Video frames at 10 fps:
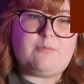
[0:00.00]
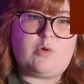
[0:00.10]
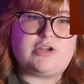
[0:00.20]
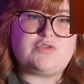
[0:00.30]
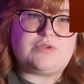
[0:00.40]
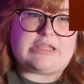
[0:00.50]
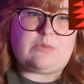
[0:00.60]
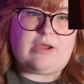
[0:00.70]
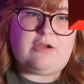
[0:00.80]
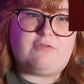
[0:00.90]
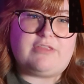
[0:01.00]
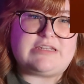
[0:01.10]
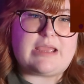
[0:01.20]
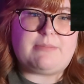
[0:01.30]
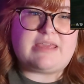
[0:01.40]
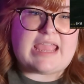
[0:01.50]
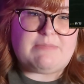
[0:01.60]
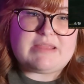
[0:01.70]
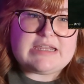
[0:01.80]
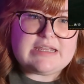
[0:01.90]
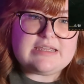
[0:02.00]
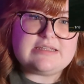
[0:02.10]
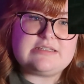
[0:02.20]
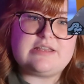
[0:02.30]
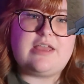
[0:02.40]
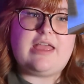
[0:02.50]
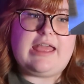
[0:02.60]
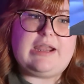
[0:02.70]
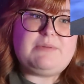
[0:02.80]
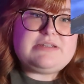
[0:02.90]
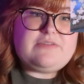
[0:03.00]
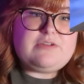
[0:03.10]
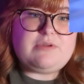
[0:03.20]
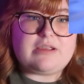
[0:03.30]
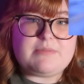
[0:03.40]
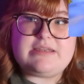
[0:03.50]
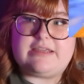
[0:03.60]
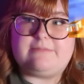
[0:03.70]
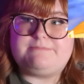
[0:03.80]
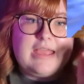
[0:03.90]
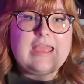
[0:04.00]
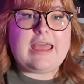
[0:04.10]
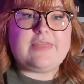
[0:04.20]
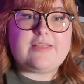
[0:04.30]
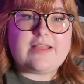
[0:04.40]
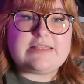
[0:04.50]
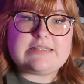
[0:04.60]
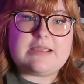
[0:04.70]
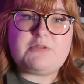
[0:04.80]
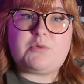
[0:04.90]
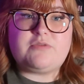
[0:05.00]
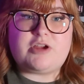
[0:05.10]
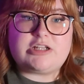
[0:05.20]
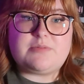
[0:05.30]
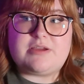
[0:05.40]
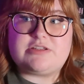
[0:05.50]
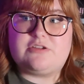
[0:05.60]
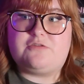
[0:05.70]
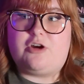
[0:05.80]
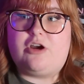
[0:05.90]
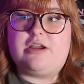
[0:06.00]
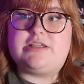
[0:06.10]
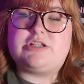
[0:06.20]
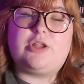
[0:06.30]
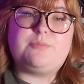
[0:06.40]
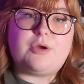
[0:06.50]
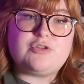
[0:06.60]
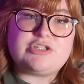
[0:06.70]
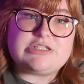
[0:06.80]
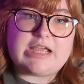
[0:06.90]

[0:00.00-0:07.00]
works really well for the type of game that it is. And I would definitely recommend it. And the last game that we've talked about so far is called Potion